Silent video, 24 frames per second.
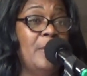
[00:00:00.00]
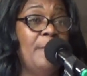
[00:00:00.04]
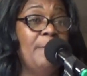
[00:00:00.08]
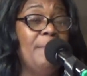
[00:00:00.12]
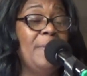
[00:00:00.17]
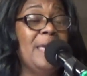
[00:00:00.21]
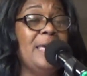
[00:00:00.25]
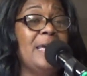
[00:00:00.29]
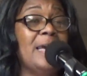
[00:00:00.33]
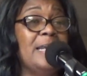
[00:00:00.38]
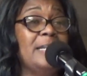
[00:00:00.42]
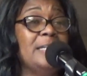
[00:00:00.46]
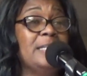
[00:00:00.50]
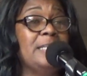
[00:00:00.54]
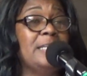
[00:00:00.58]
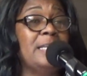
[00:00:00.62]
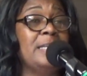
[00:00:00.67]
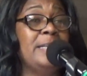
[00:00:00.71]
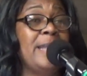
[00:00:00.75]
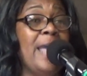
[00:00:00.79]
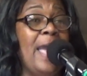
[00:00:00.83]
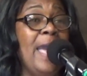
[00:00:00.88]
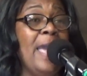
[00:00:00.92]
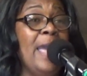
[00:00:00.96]
Because
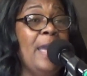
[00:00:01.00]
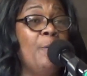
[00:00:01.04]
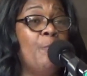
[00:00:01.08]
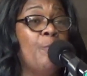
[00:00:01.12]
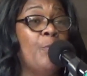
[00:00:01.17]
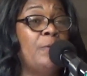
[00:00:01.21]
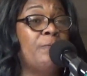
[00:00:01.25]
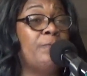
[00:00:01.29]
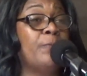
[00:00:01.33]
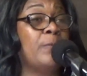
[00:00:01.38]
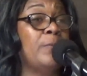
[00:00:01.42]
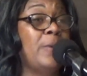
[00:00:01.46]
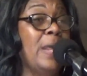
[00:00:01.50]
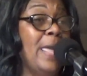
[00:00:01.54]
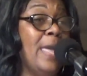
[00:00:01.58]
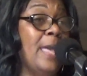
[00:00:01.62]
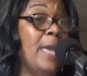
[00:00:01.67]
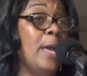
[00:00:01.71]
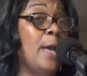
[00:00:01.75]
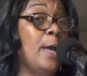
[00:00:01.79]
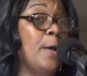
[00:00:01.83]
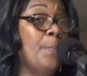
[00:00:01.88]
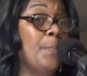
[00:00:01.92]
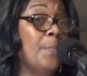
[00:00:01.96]
today with
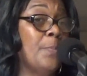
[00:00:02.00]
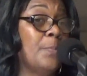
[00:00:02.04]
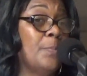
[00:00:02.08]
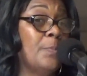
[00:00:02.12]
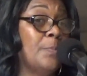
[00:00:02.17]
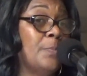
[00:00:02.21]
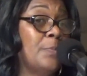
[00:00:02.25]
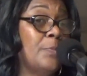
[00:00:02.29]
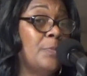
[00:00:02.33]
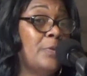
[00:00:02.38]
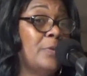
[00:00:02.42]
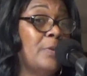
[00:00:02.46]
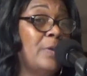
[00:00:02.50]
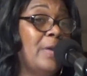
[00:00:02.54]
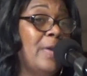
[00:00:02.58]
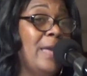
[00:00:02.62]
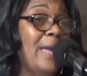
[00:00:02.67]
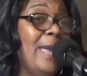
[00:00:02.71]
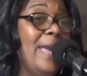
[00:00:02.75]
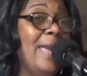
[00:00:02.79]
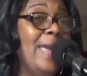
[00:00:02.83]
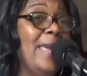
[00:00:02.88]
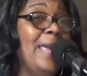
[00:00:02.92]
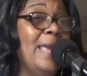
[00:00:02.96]
him,
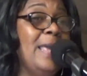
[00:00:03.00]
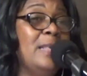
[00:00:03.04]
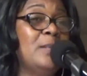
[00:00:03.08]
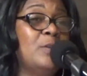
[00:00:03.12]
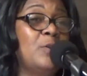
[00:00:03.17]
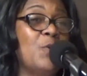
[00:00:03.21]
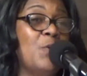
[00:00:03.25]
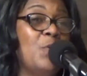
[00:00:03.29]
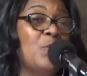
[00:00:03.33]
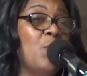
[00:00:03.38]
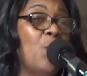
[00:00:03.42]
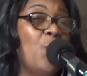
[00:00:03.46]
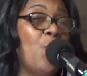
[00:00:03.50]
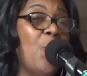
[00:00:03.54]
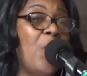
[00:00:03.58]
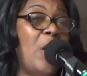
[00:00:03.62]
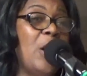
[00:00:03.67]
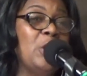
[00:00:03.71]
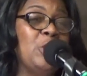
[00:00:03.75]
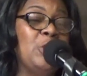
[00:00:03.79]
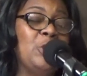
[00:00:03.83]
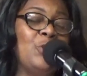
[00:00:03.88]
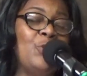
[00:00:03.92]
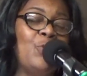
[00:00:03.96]
he's going to
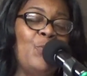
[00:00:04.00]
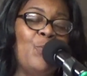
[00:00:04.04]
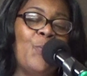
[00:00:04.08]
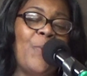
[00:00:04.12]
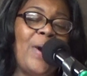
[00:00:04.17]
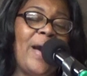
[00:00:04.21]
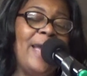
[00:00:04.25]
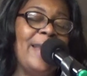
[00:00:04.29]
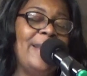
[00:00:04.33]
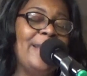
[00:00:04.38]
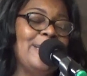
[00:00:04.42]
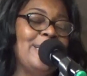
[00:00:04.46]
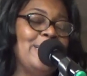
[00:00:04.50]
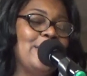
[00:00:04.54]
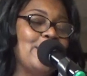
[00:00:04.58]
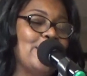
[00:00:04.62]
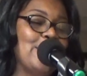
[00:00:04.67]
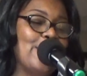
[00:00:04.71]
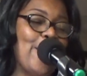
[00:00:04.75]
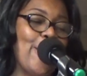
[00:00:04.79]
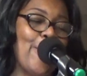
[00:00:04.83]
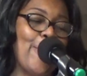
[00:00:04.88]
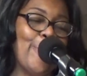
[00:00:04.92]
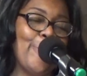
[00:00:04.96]
wash you white as
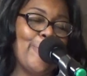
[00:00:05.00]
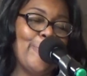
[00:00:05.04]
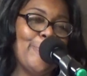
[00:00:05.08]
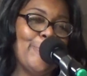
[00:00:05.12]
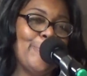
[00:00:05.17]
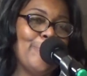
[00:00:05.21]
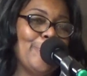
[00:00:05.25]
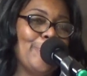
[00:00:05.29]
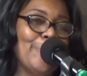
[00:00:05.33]
snow.